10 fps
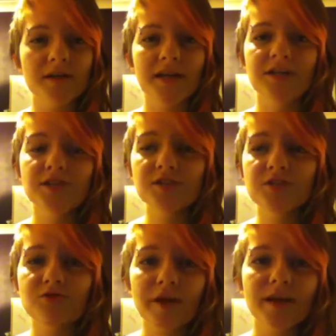just
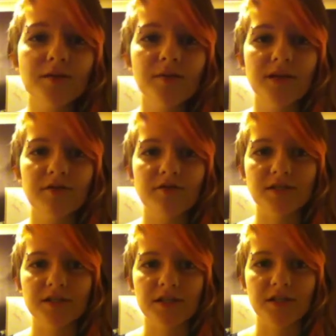treated me
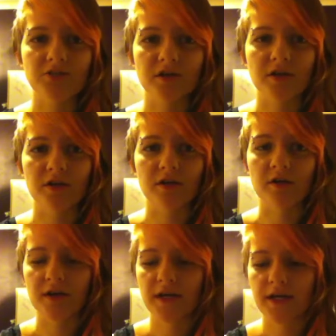differently than he treated
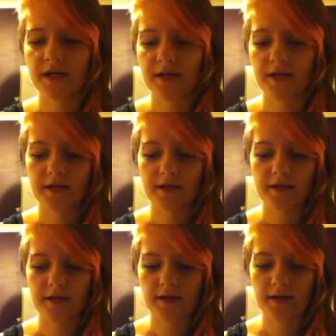her,
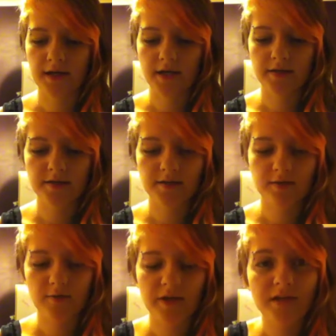and
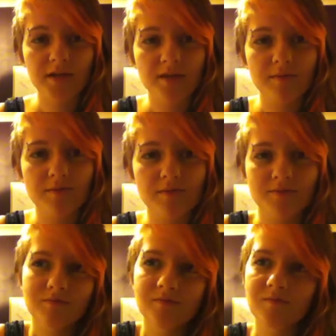we ended up
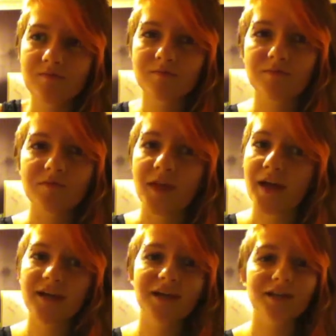
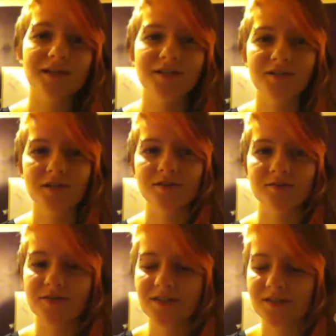liking each other.
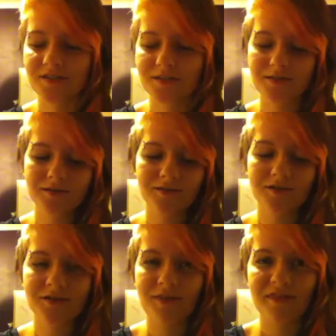We
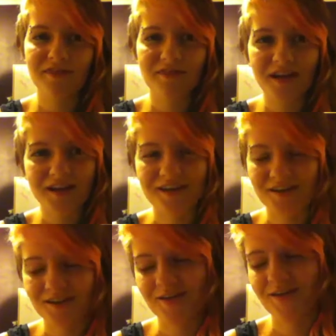got a
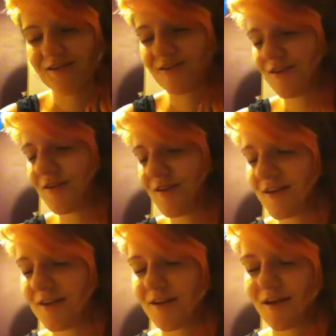thing, you know, and